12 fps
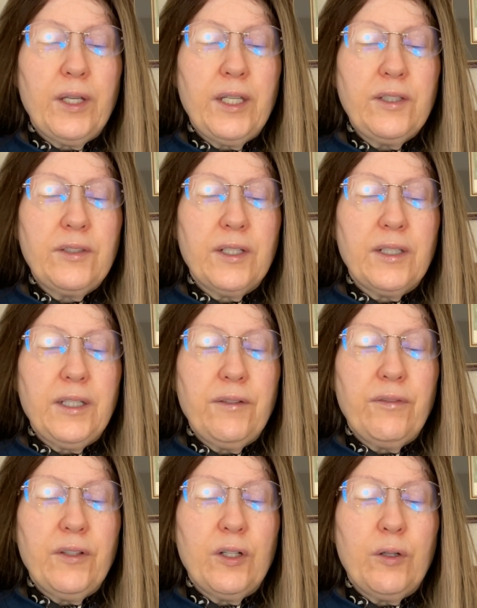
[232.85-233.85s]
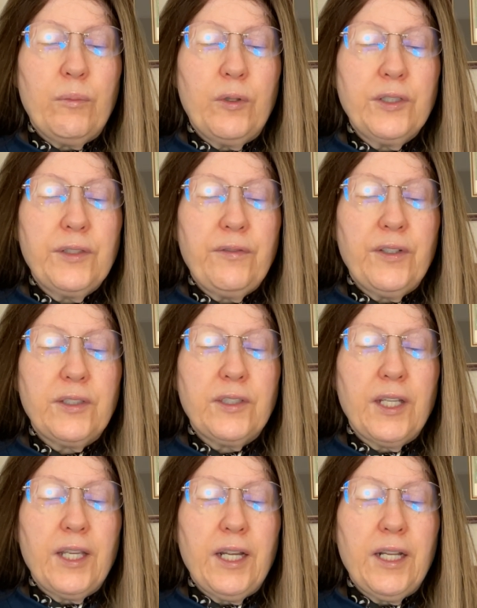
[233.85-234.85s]
instantly feel more
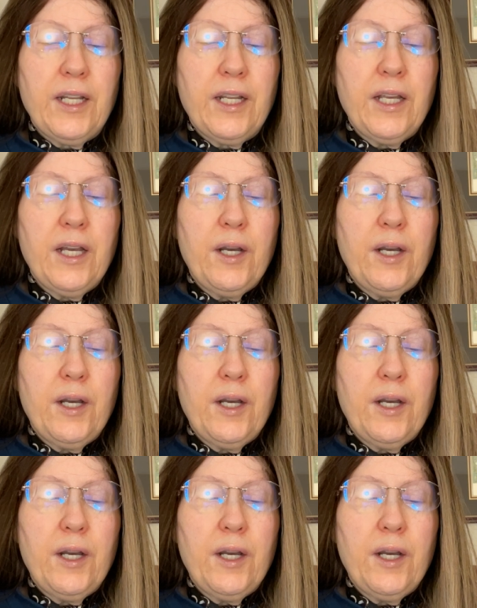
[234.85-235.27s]
sophisticated,